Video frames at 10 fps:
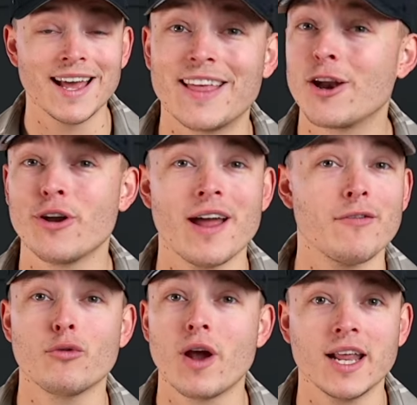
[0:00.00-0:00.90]
that are
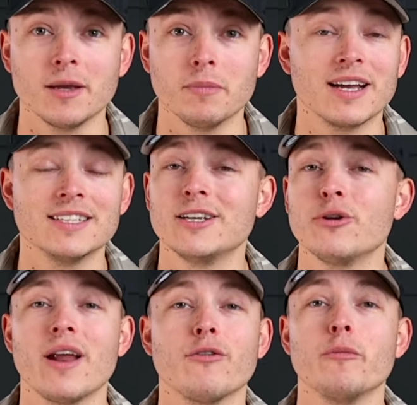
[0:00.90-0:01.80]
never running because they're
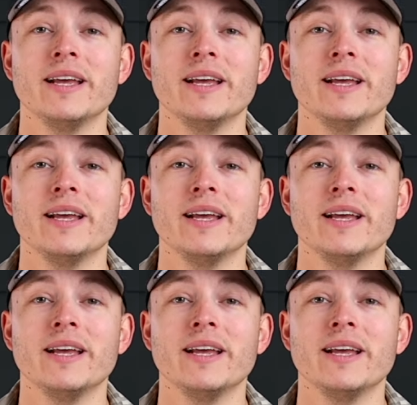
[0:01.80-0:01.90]
never